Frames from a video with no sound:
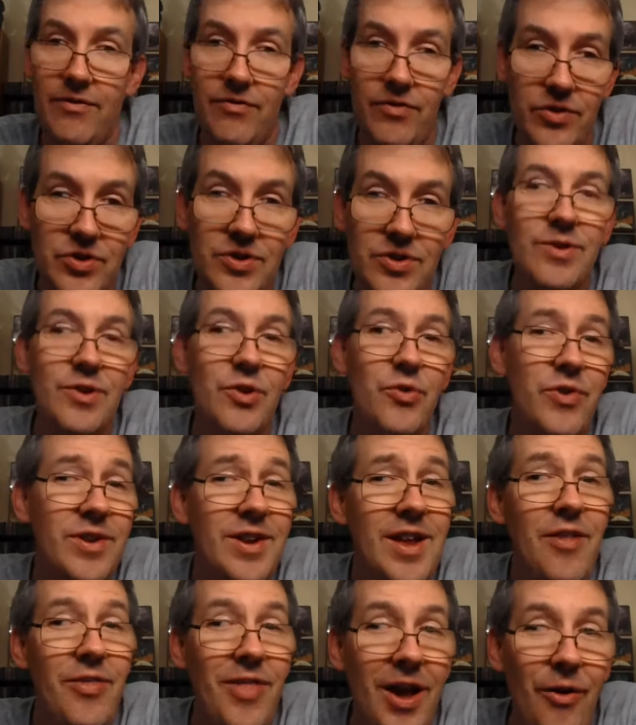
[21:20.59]
If you start
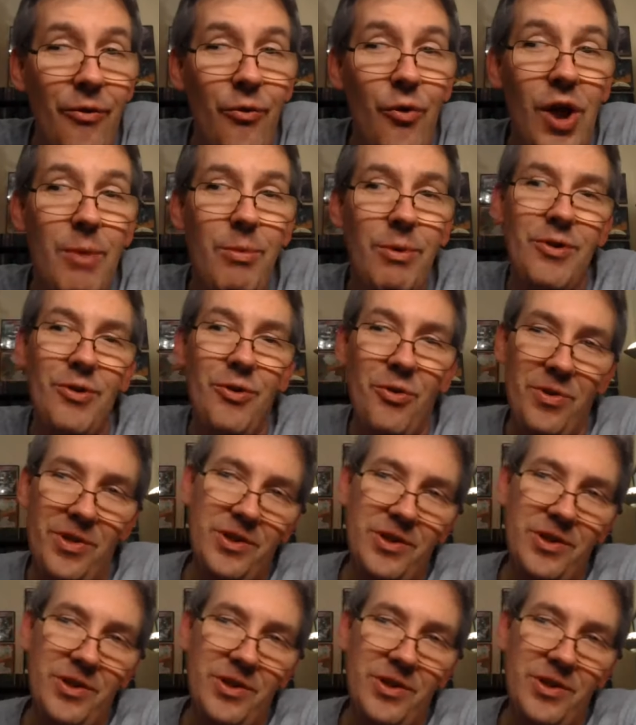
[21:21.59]
going down that rabbit hole,